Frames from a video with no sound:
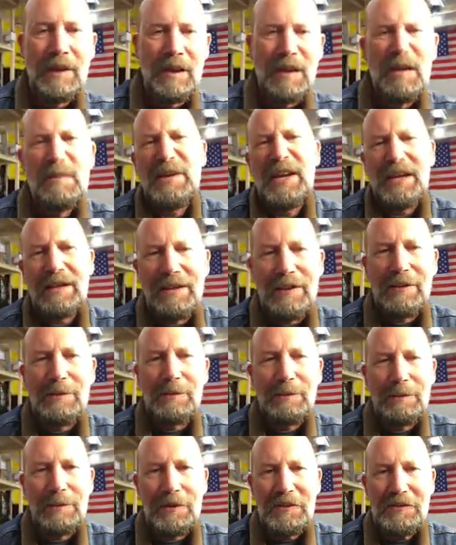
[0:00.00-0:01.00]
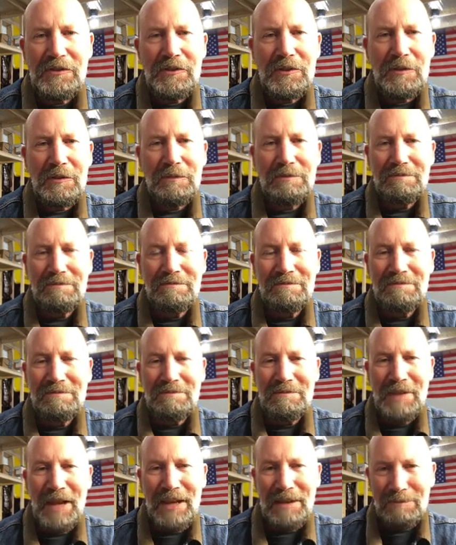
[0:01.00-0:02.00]
I'll make another one pretty soon.
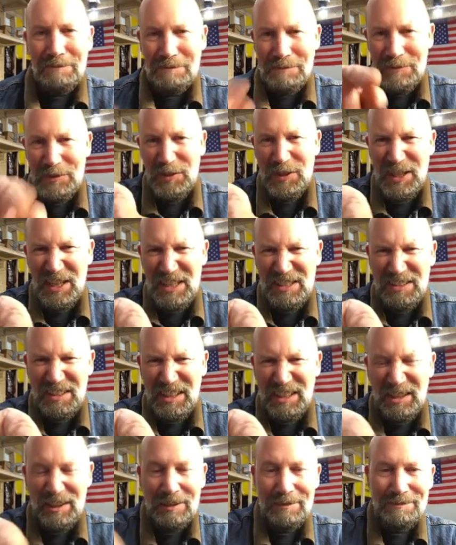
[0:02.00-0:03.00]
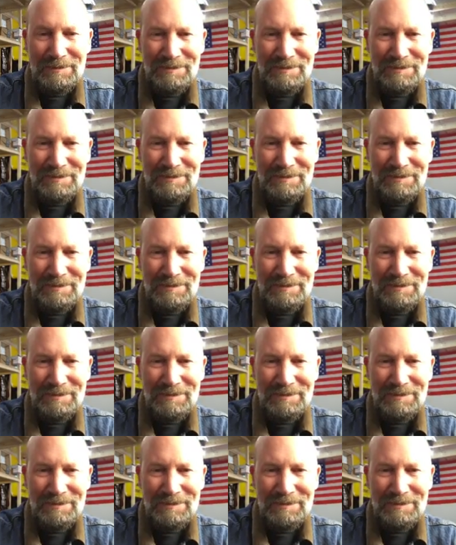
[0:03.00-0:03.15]
Hey, see you guys later.